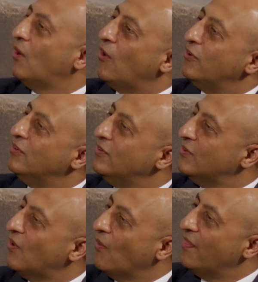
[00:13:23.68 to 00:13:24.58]
on
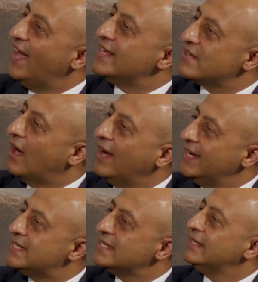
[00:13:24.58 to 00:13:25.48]
their
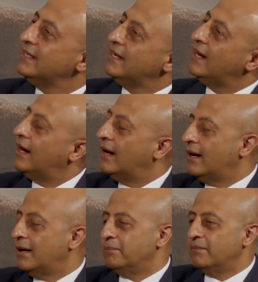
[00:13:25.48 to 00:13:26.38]
side.
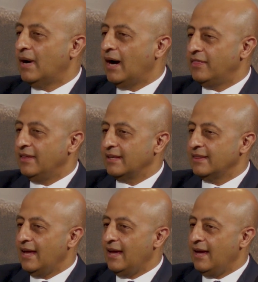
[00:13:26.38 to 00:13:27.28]
I
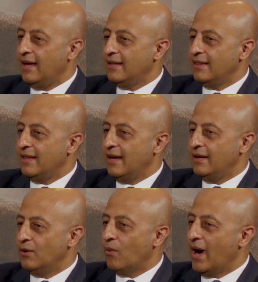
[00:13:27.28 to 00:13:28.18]
think they're,
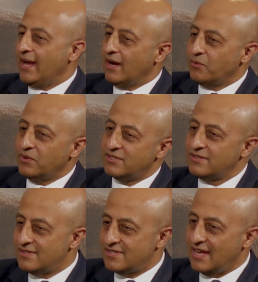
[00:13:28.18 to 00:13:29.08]
in a way, I would
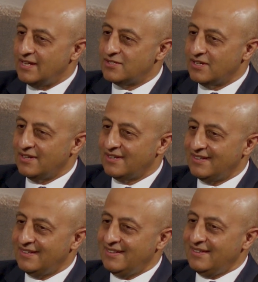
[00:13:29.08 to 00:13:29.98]
say to
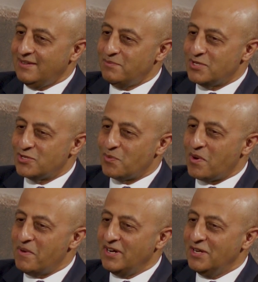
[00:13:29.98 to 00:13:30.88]
Mr.
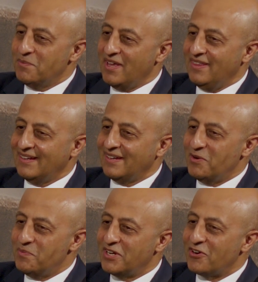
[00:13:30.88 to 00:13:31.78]
Subramaniam, I think
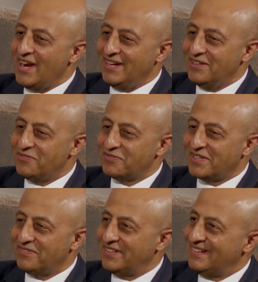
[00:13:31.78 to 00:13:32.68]
it would be great if,
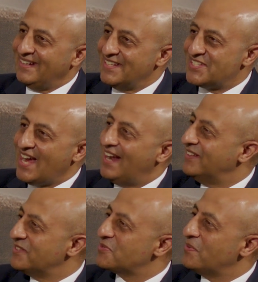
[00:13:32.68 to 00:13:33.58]
given his
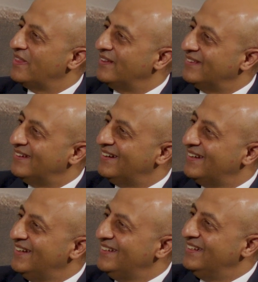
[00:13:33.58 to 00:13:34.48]
talents, whether the
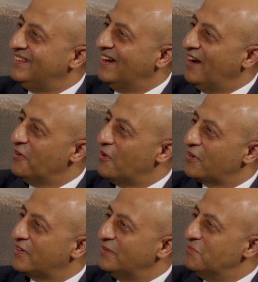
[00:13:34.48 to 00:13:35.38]
Niti
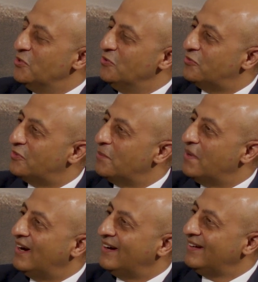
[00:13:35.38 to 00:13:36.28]
Aayog can move
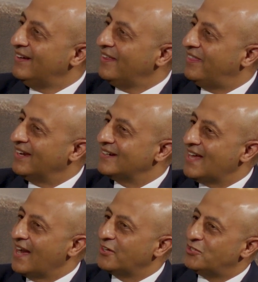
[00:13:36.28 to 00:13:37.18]
from a think
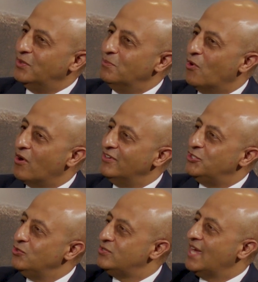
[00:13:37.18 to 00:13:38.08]
tank to more of a do